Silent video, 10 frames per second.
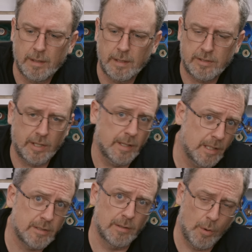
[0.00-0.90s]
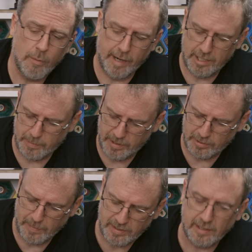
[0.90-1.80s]
It's got a nice low range, but it's
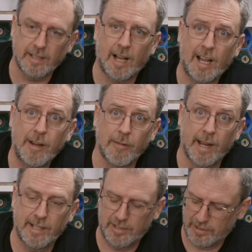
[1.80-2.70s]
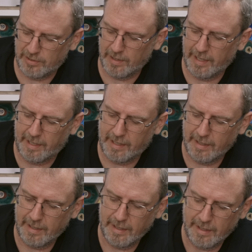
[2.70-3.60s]
missing the high range. It's like,
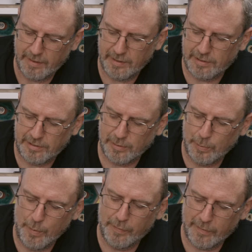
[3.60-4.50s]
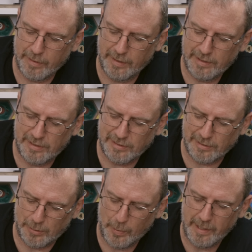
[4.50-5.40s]
this is a woofer and this is a
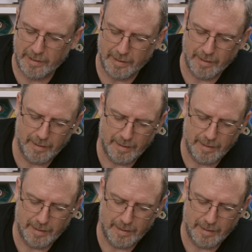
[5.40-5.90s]
tweeter.